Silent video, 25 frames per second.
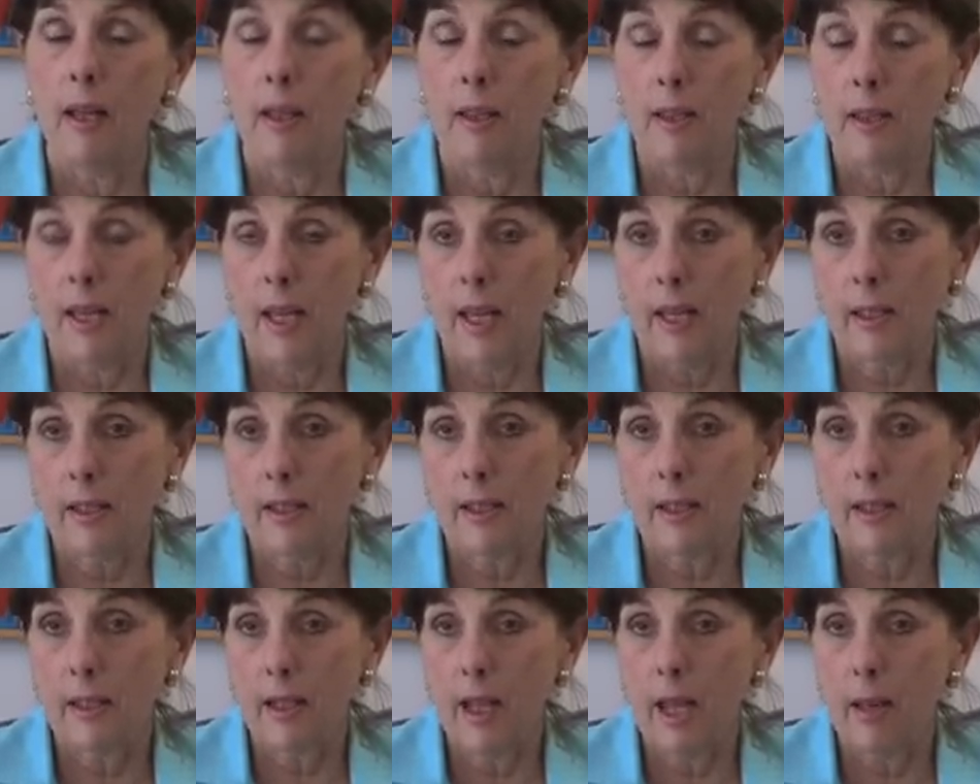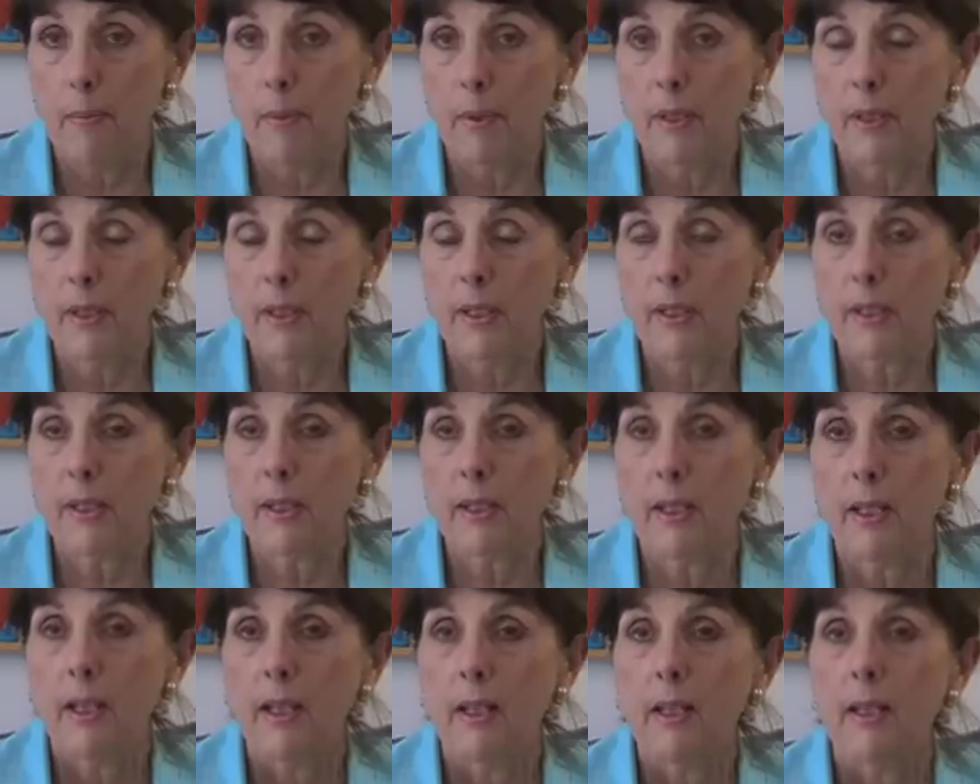the accident
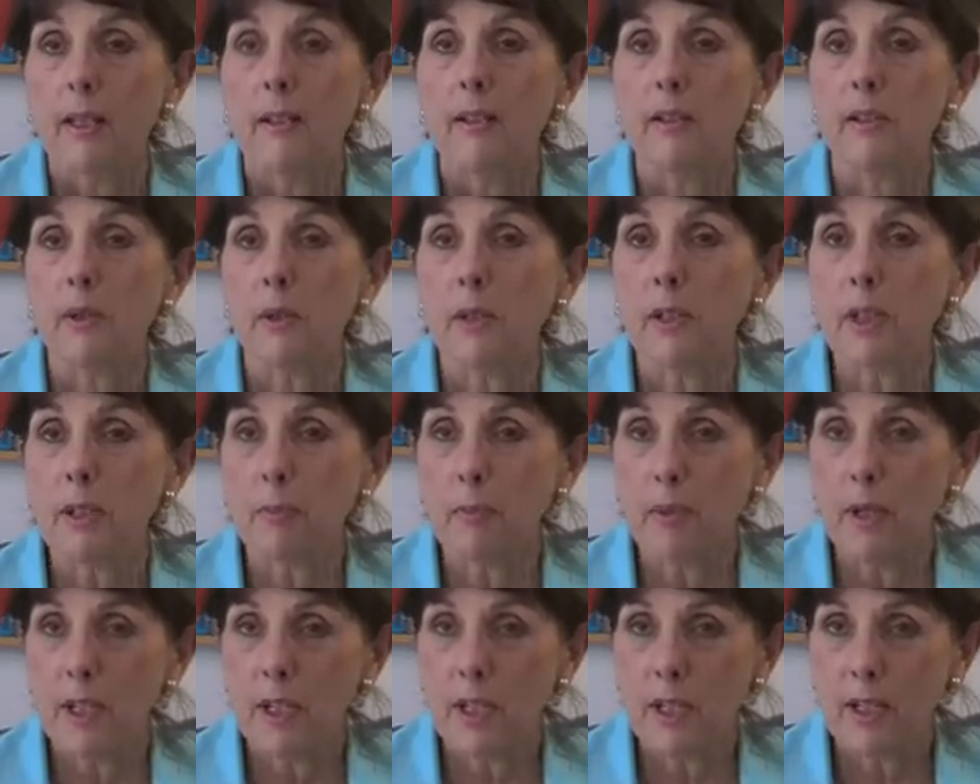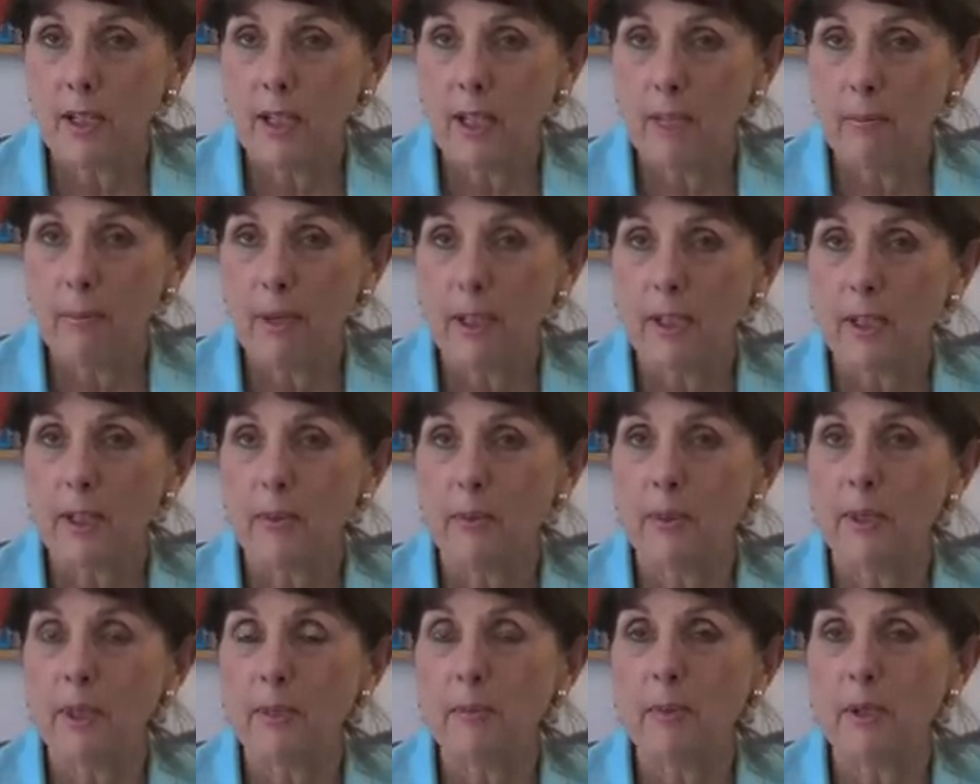happens, there's all this pressure to get back to
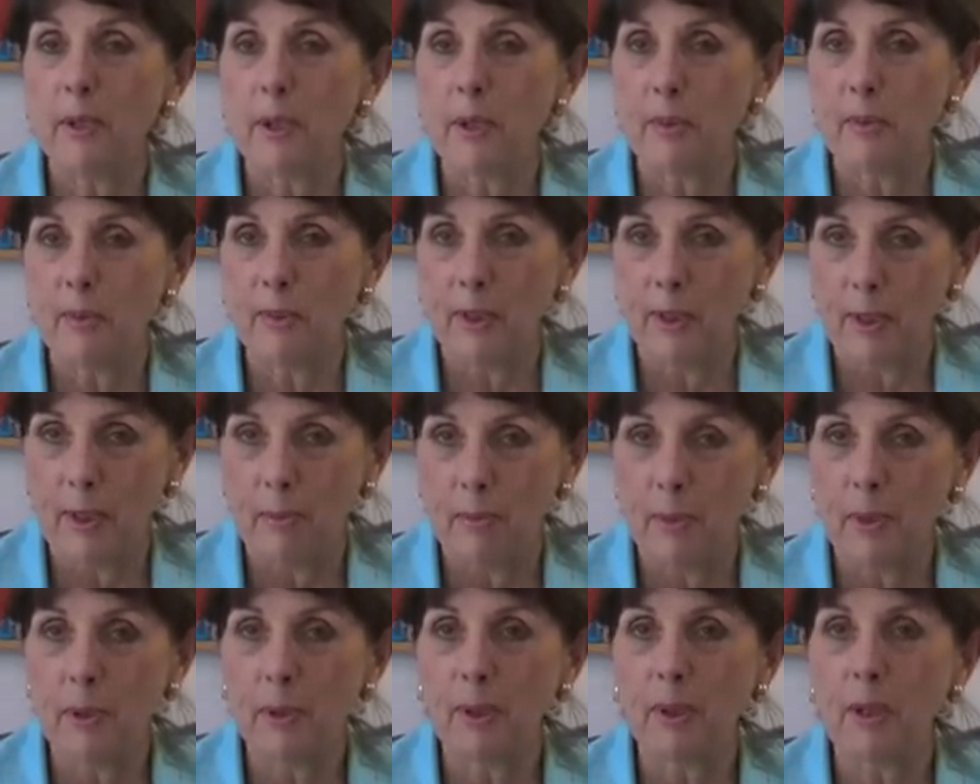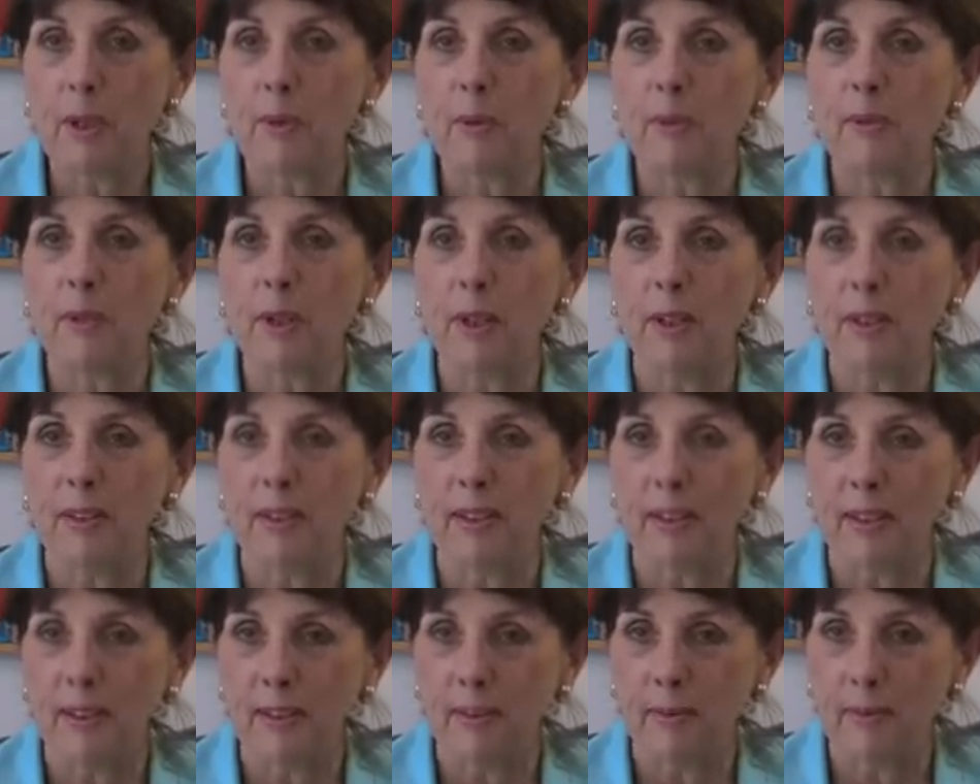work because we've got the mortgage, we've got
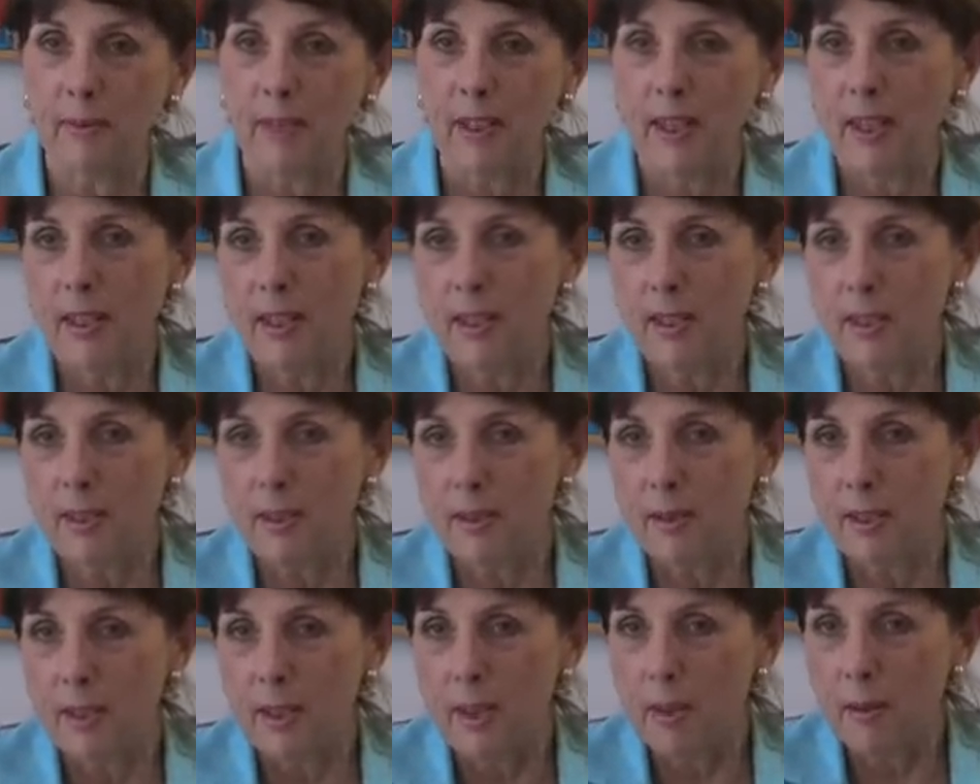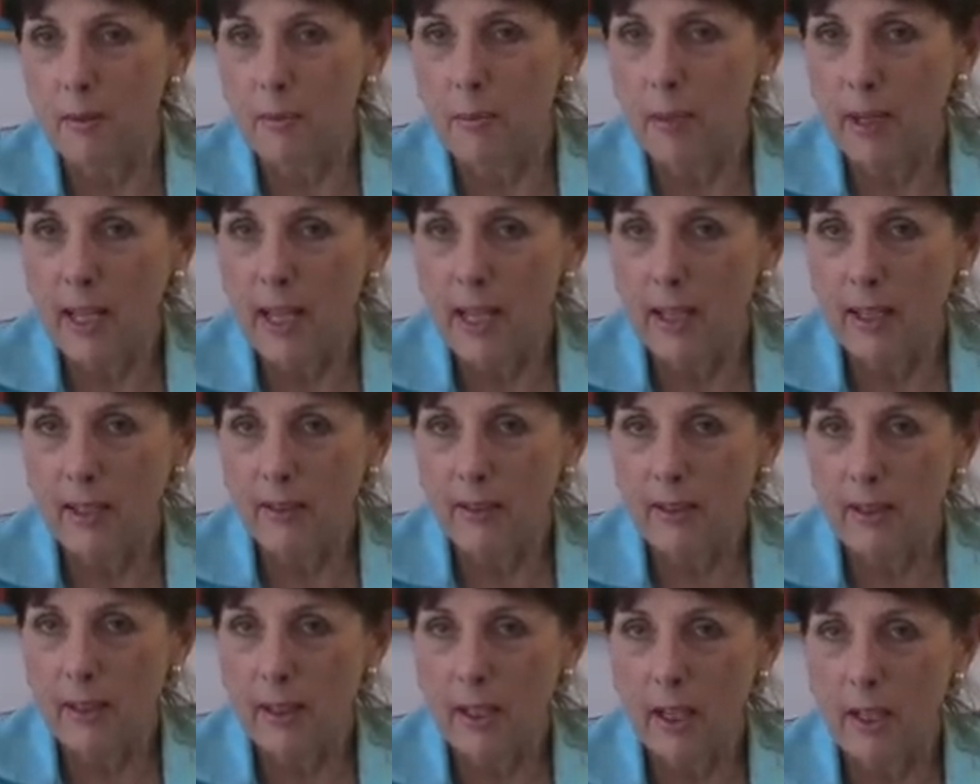the kids, you know,
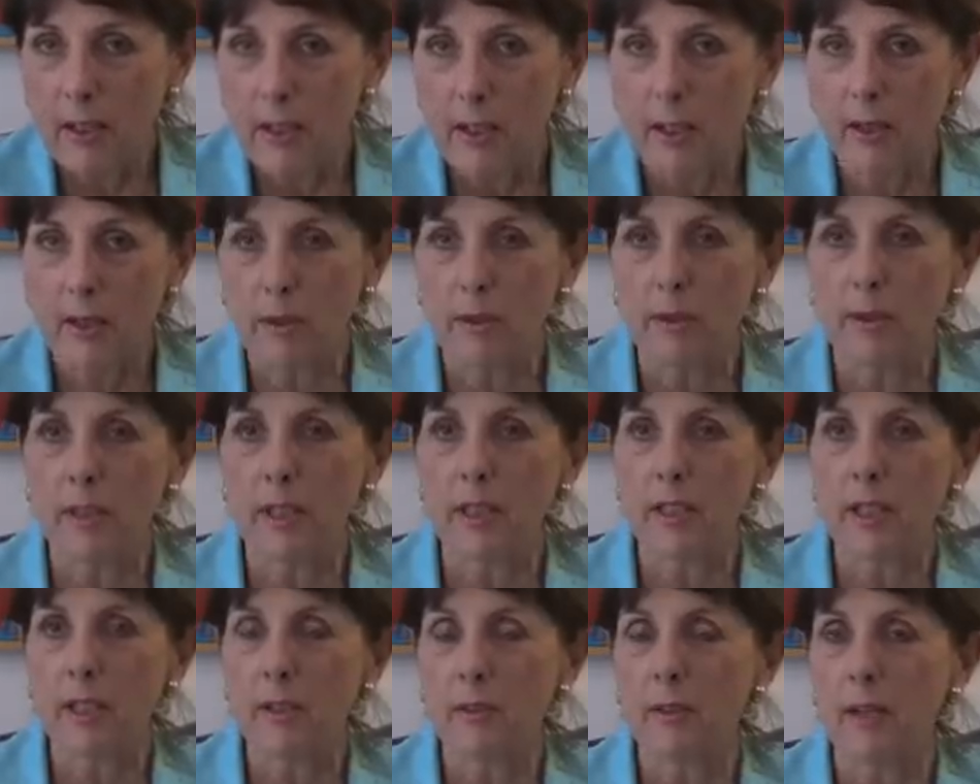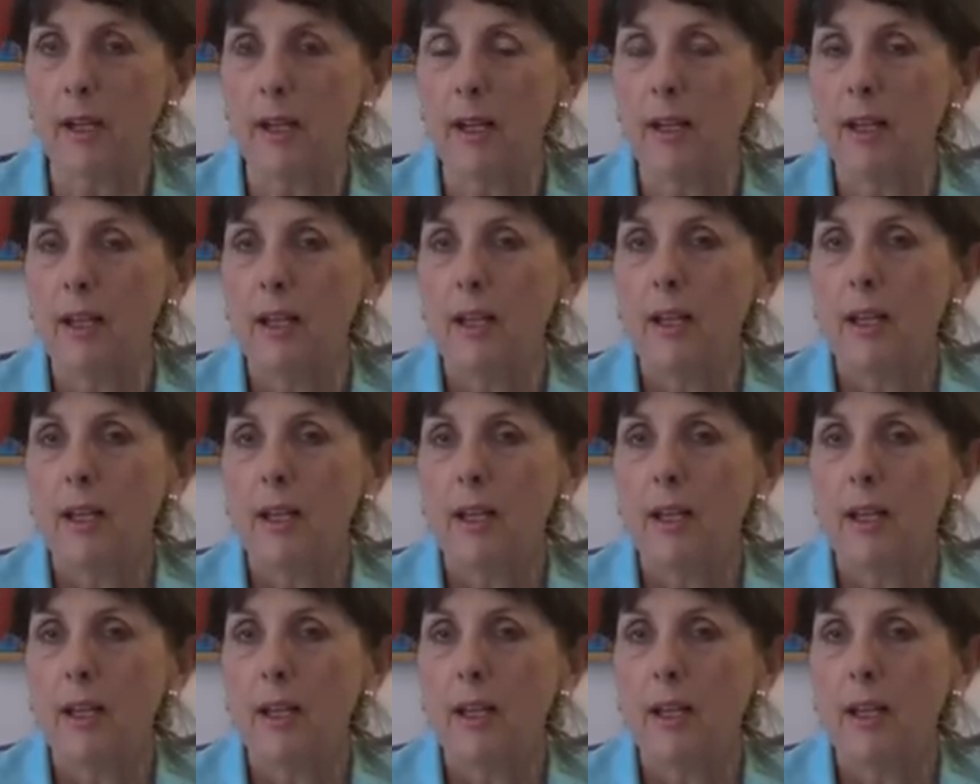planning to go to school, etc.